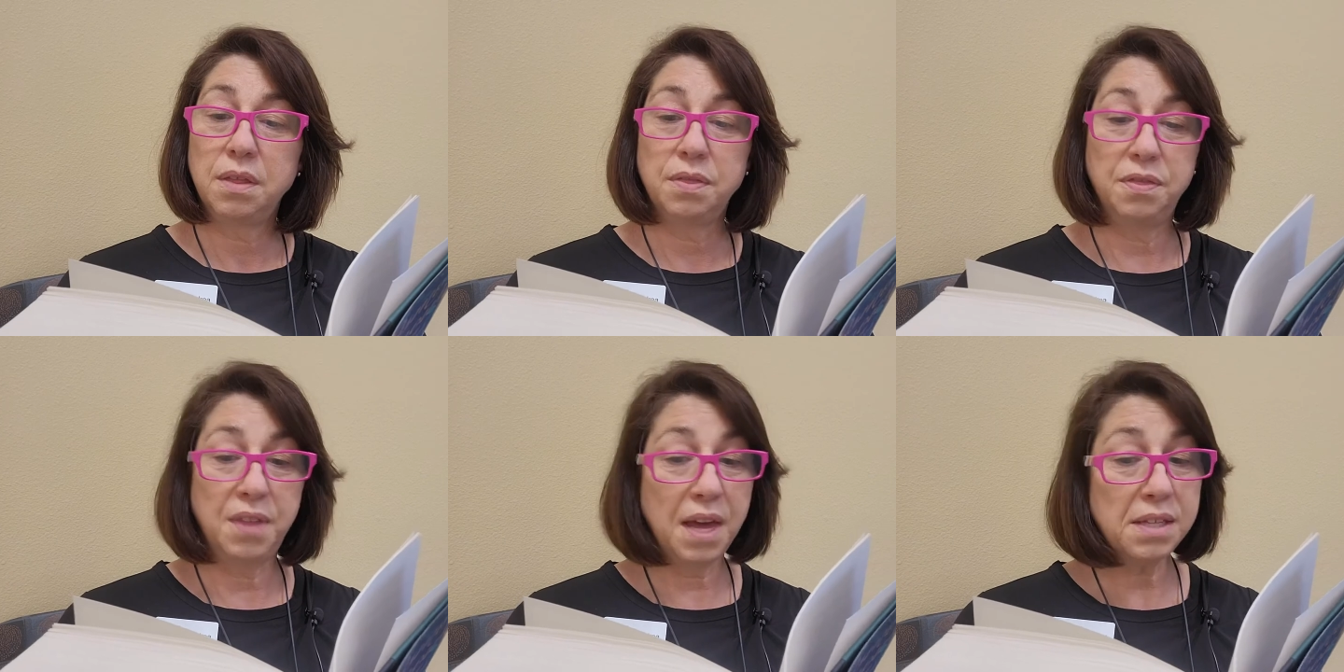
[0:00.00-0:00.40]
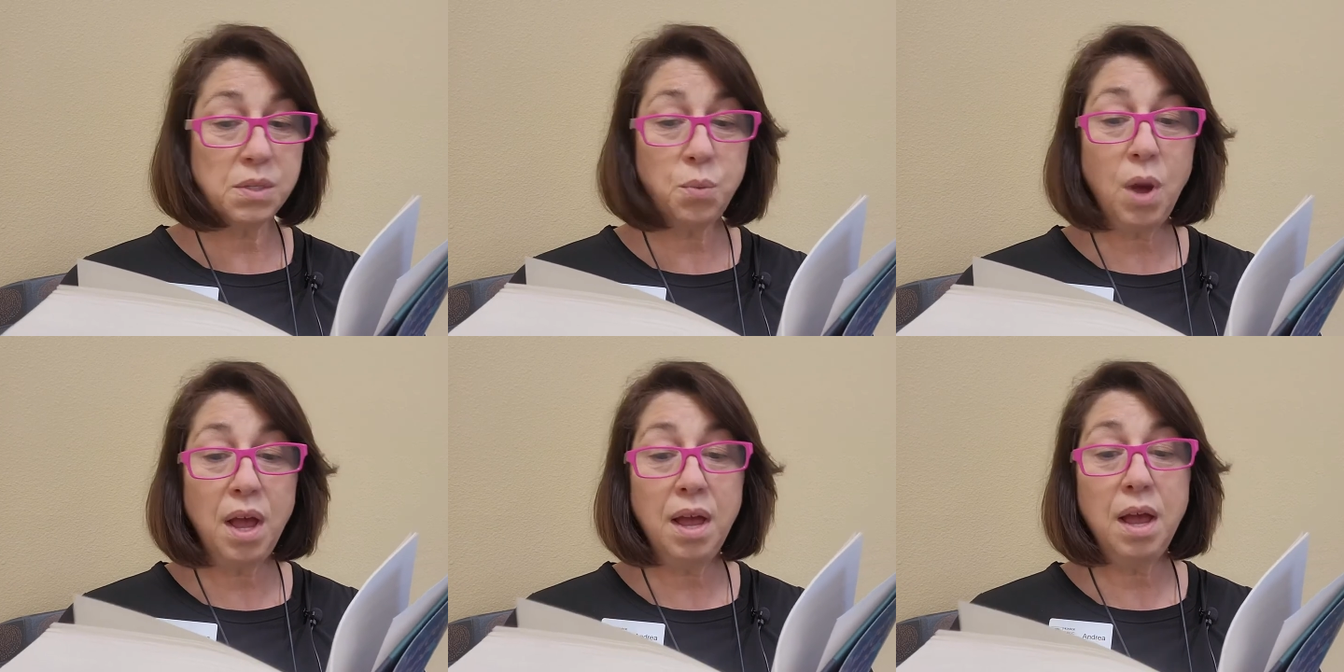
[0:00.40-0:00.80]

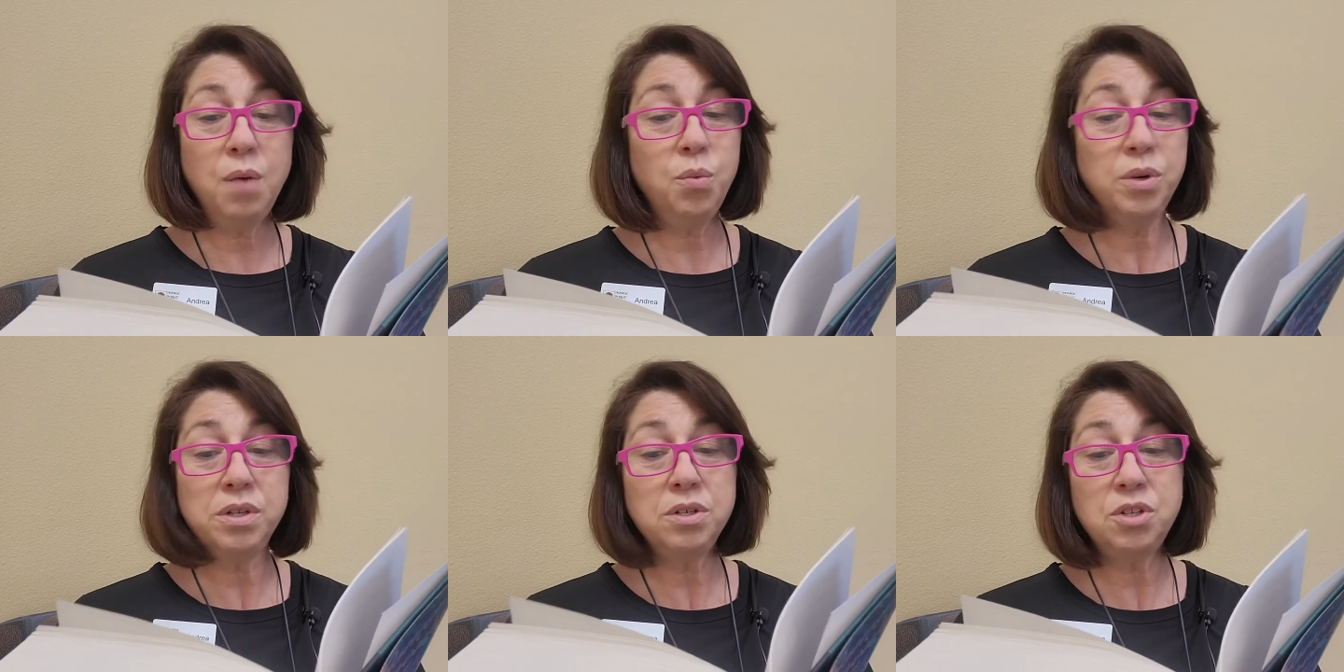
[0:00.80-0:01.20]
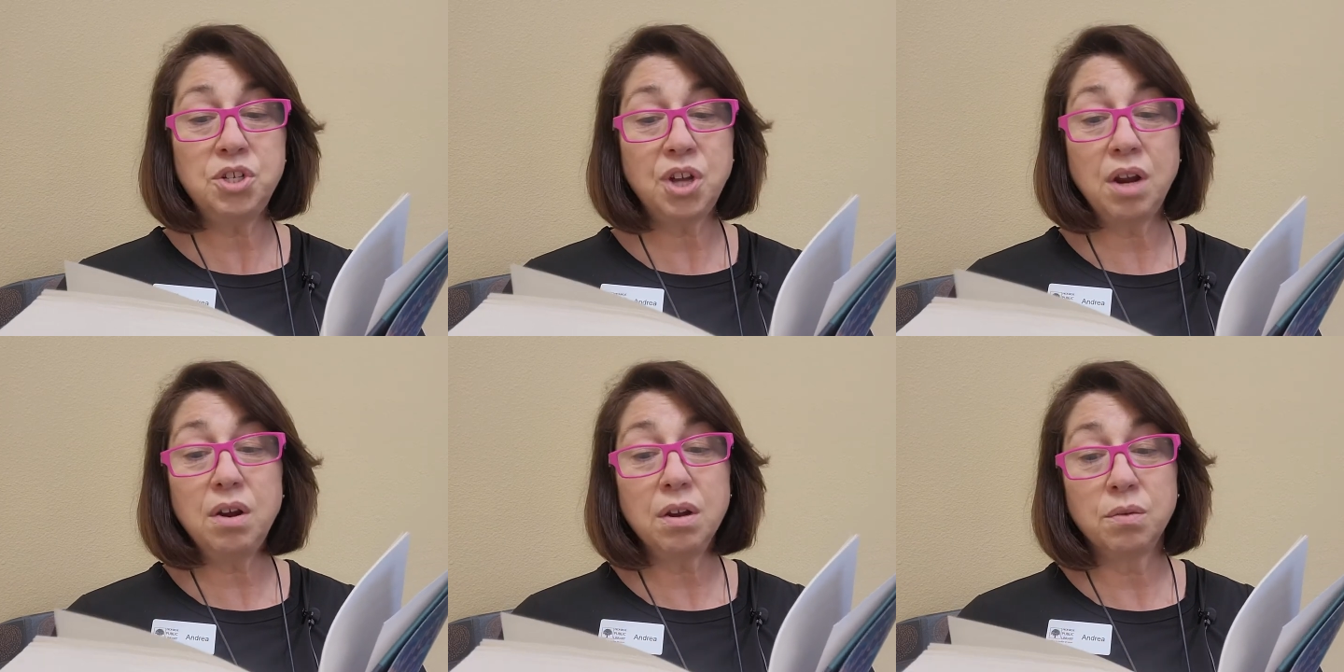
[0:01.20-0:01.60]
That's why I wouldn't
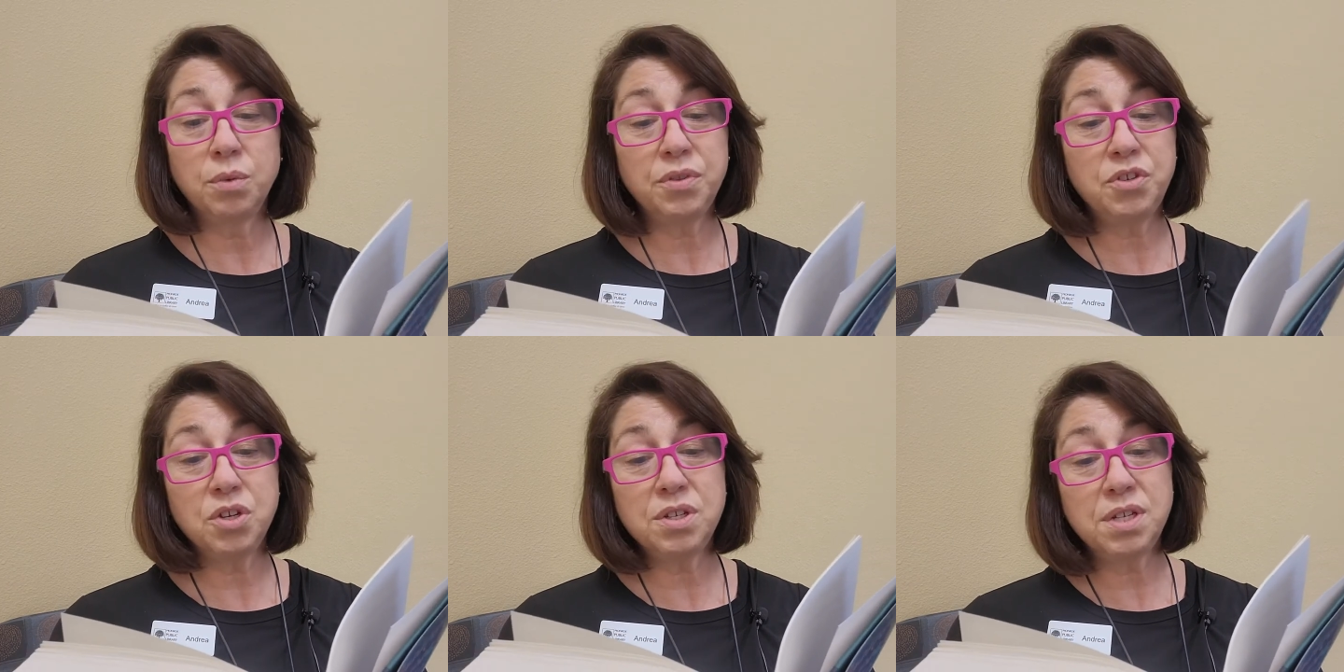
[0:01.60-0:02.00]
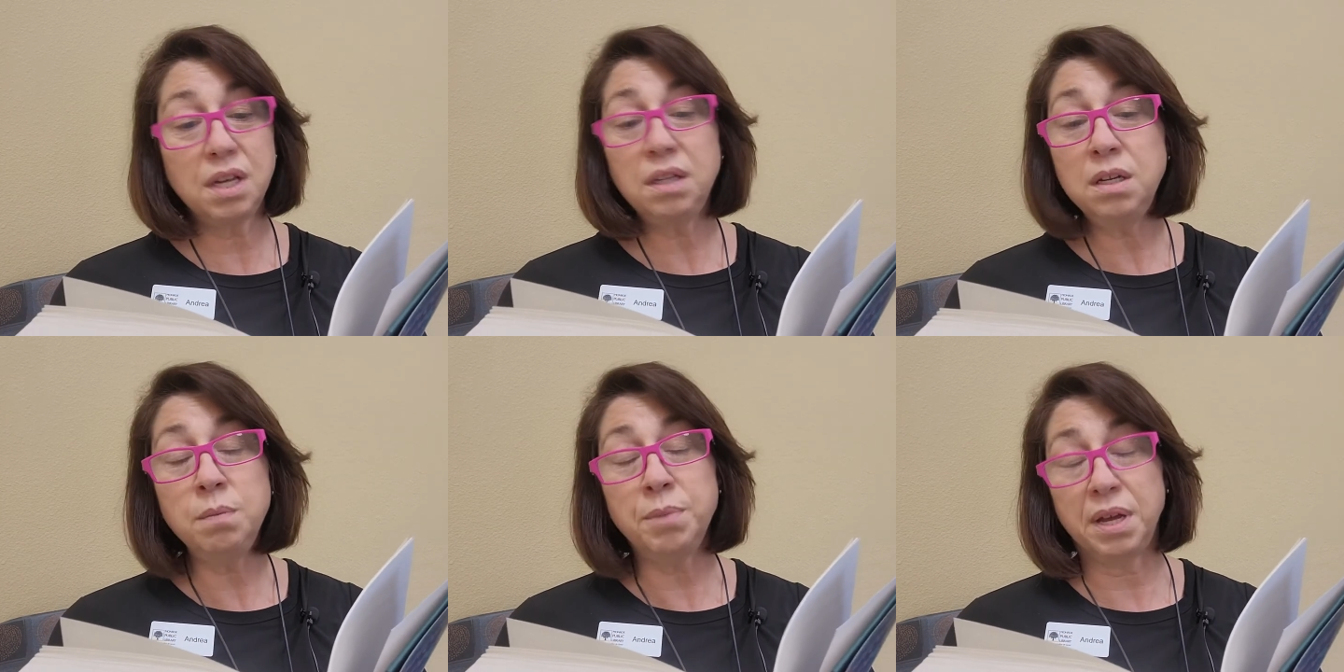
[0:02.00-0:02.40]
share it with just
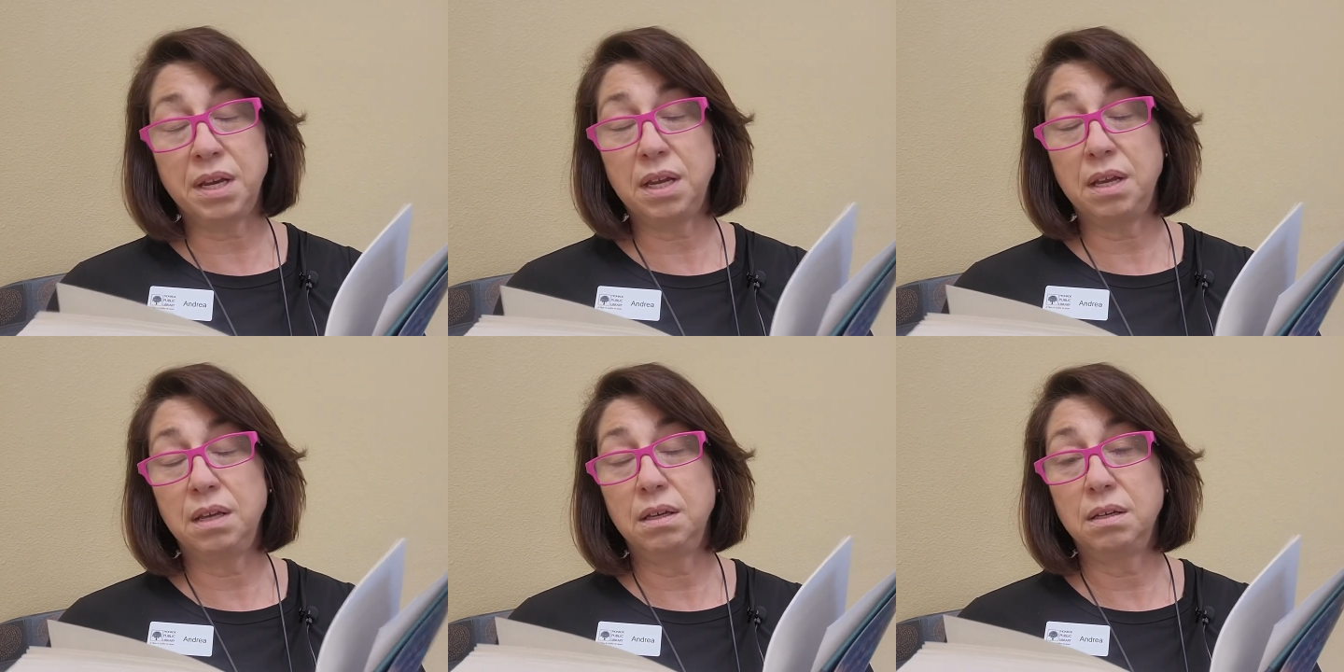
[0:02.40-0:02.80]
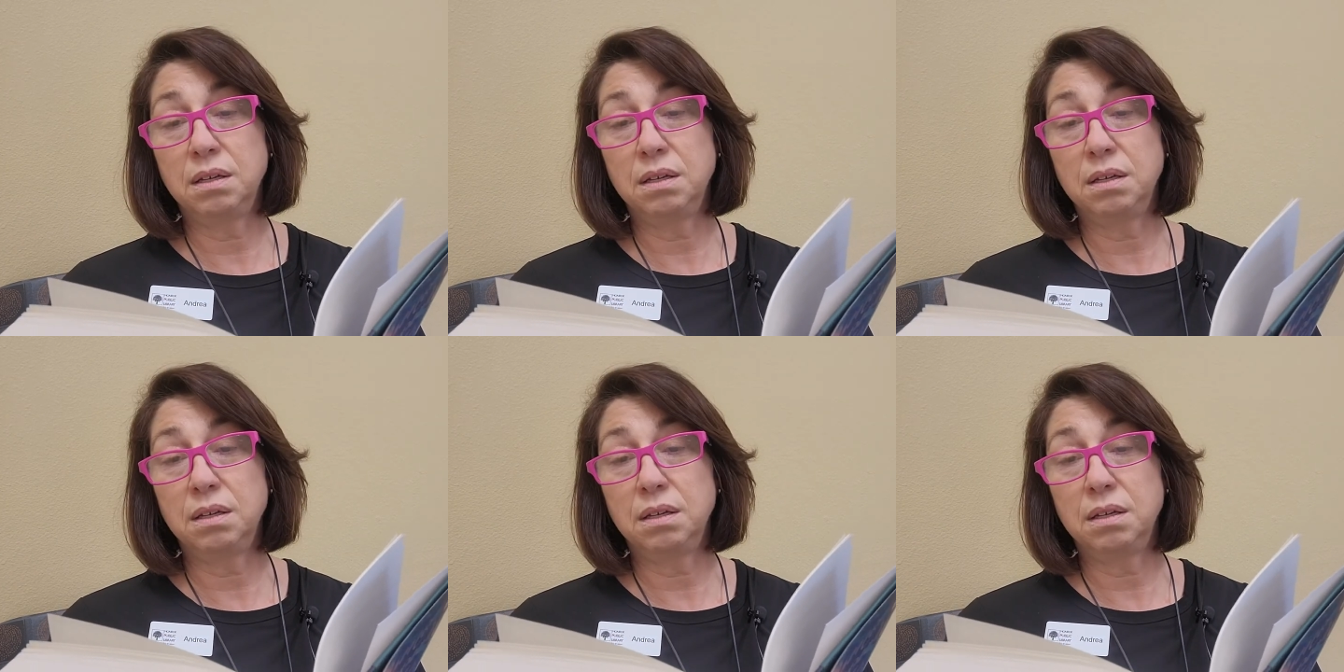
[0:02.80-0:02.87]
anybody.